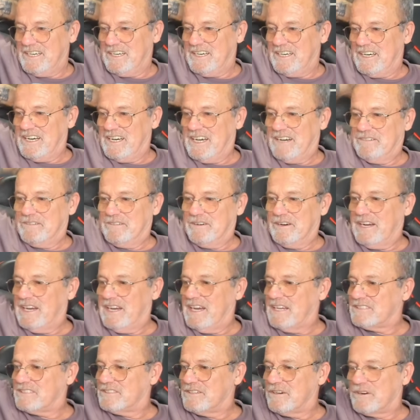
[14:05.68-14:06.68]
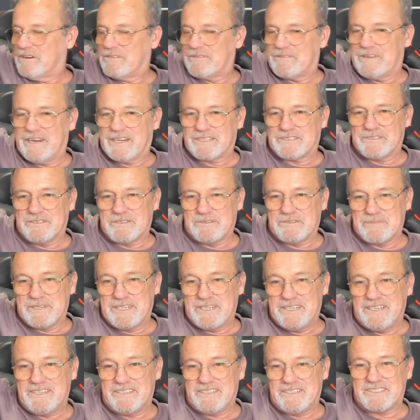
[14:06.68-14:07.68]
It really has no effect on
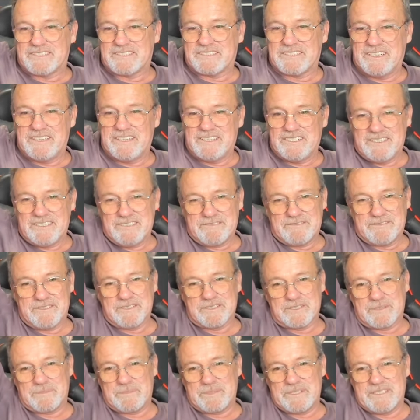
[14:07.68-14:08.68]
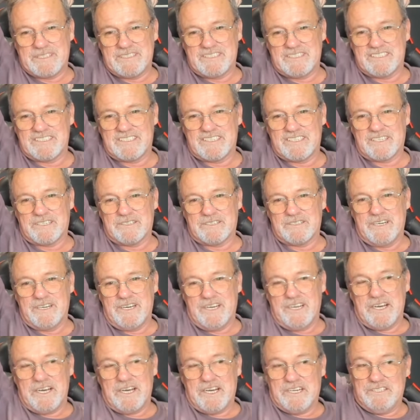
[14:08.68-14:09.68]
me in the Philippines, you know.
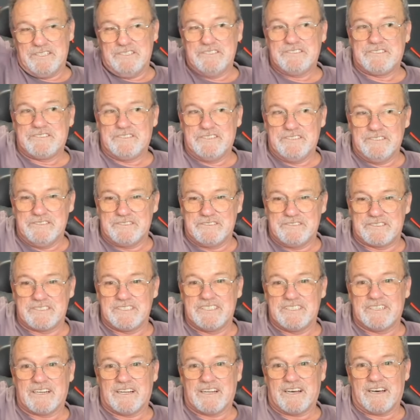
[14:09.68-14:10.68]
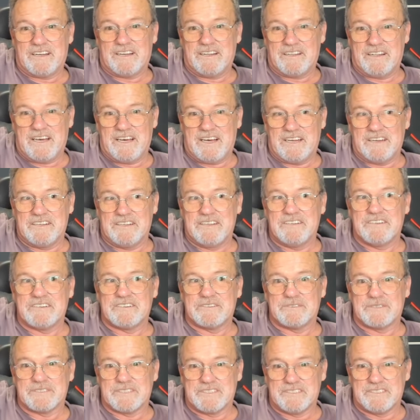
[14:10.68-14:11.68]
You see a lot of that
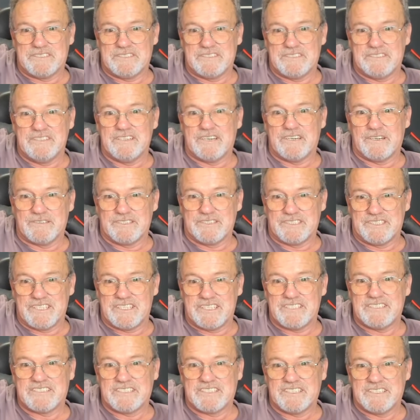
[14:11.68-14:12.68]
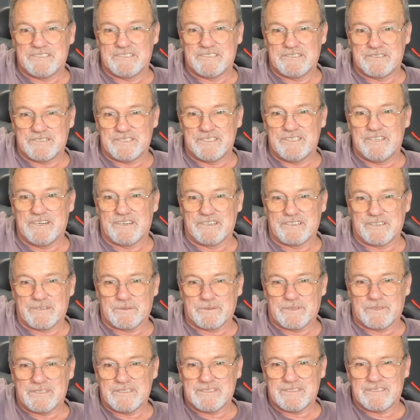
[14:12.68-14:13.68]
here with the, you know, the Gen Zers, the younger
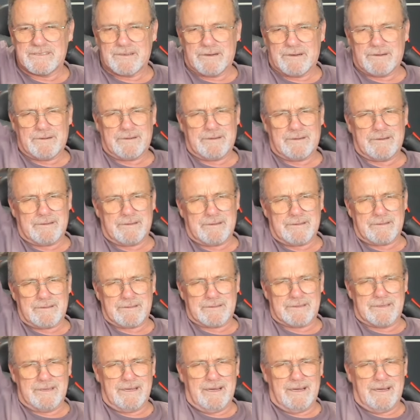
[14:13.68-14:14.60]
ones. Yeah.